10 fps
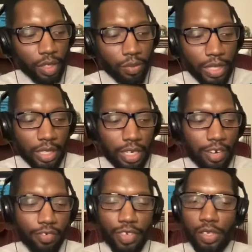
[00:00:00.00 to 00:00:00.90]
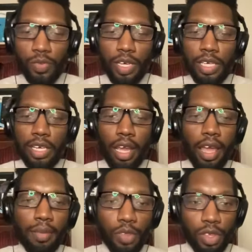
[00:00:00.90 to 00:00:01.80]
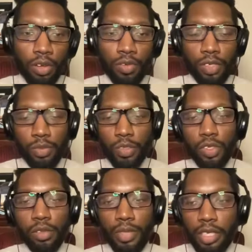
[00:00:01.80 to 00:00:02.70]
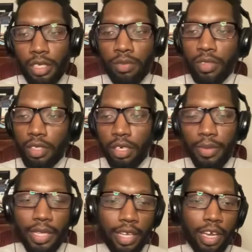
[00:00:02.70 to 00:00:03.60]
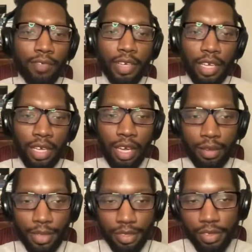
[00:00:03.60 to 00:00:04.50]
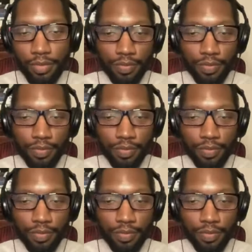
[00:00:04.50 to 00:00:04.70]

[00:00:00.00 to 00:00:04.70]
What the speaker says: But the reason why I did Habit Journal was mostly because I want to talk about the everyday habits.